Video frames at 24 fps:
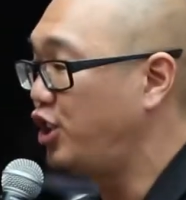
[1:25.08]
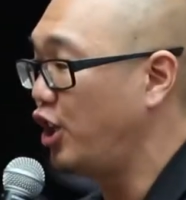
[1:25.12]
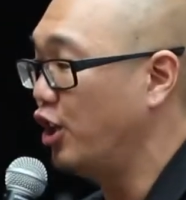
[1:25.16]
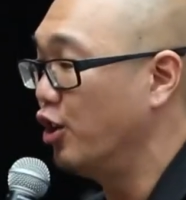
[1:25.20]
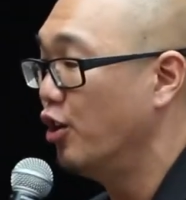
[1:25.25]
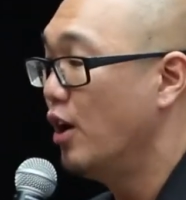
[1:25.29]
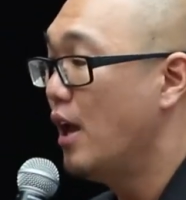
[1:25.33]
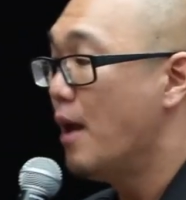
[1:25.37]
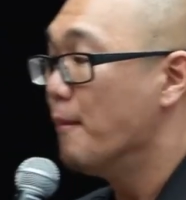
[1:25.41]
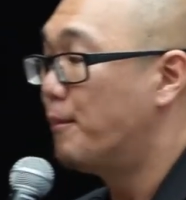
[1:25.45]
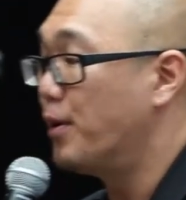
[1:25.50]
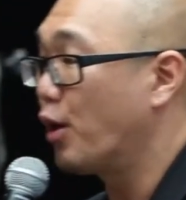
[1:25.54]
you.
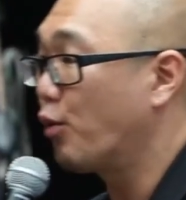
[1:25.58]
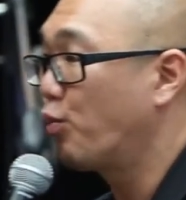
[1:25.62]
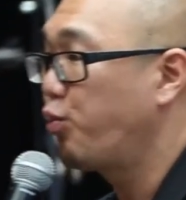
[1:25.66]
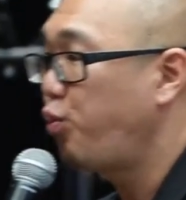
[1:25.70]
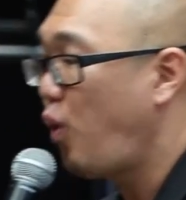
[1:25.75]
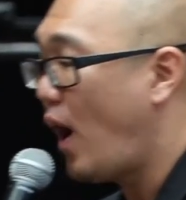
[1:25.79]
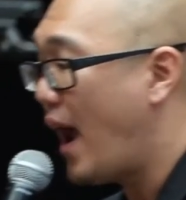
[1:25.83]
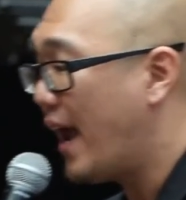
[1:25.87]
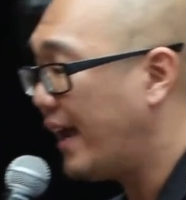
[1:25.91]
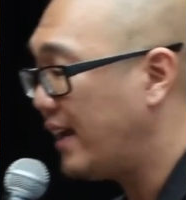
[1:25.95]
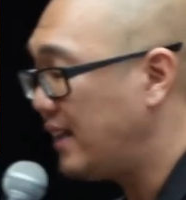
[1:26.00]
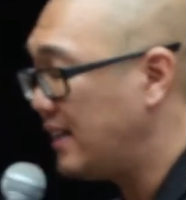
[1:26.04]
But
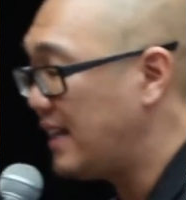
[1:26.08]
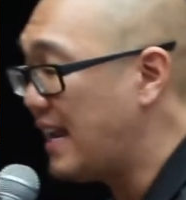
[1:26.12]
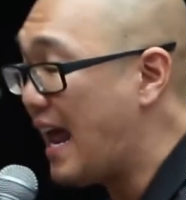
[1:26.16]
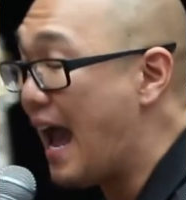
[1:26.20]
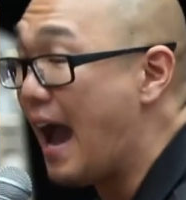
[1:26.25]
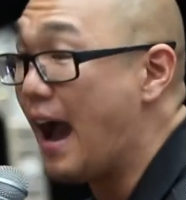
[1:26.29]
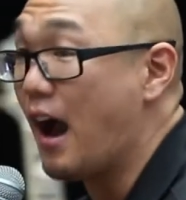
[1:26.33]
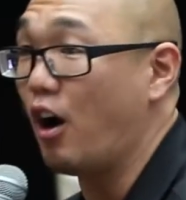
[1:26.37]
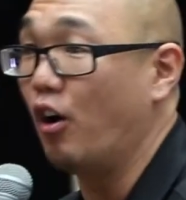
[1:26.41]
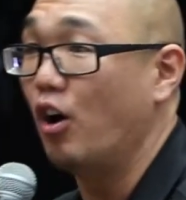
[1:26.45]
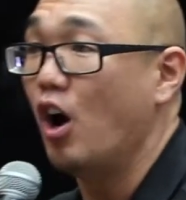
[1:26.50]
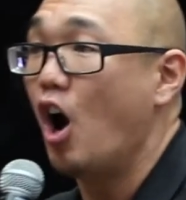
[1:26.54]
right
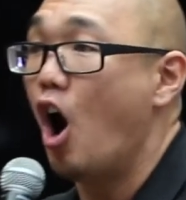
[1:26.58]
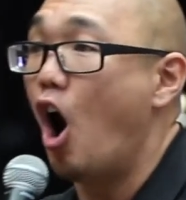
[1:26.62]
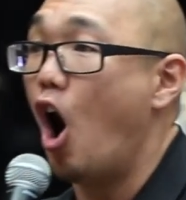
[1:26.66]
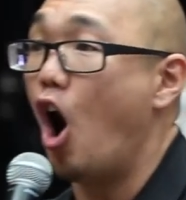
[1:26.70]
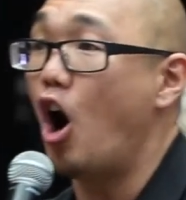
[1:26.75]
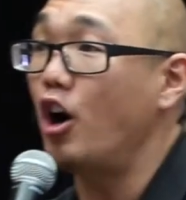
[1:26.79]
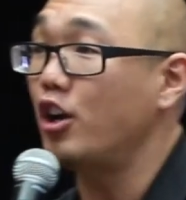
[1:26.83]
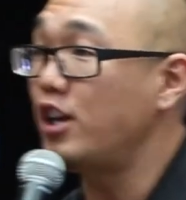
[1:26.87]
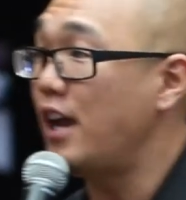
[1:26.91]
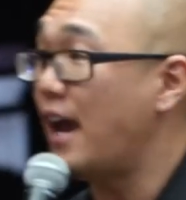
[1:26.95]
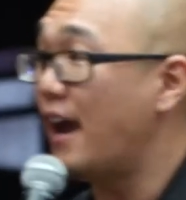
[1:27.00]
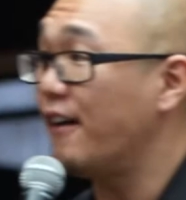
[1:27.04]
now,
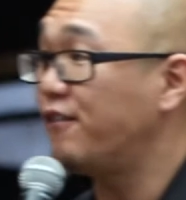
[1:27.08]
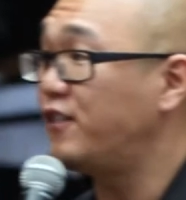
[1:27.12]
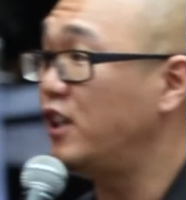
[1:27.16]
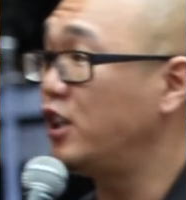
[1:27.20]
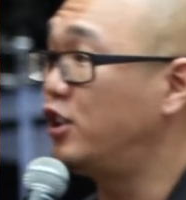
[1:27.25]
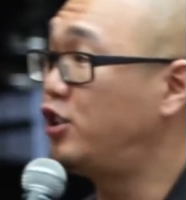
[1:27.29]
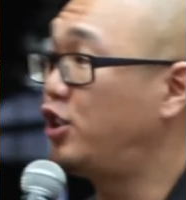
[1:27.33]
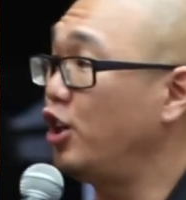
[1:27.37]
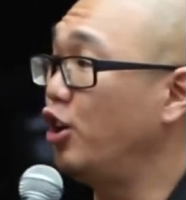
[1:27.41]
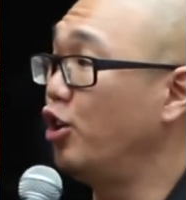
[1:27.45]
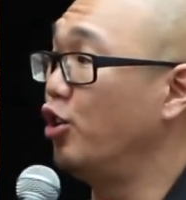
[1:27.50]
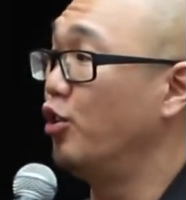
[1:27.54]
all you have to
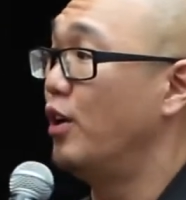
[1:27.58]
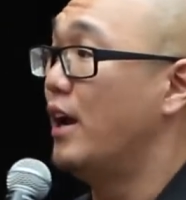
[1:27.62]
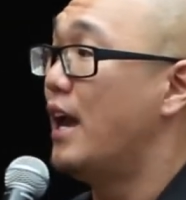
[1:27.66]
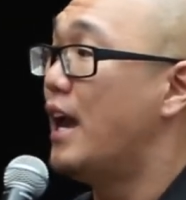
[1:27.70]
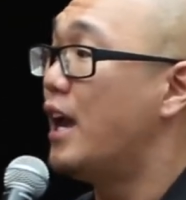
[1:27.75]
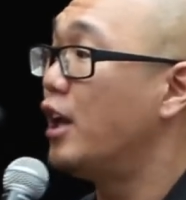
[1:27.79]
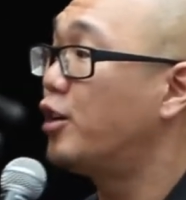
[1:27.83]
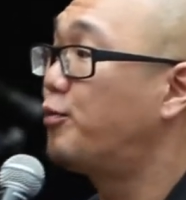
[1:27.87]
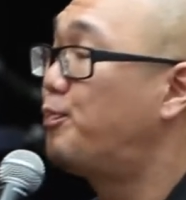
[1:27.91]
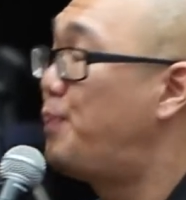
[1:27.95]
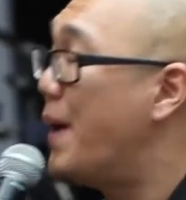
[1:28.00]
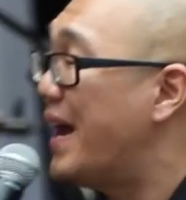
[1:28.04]
do
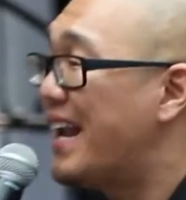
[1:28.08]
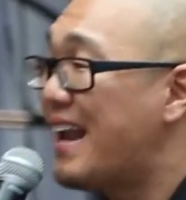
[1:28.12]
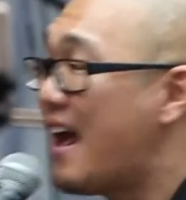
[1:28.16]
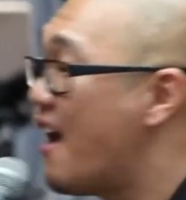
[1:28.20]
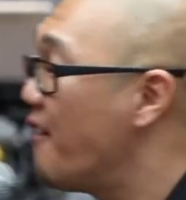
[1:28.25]
is bet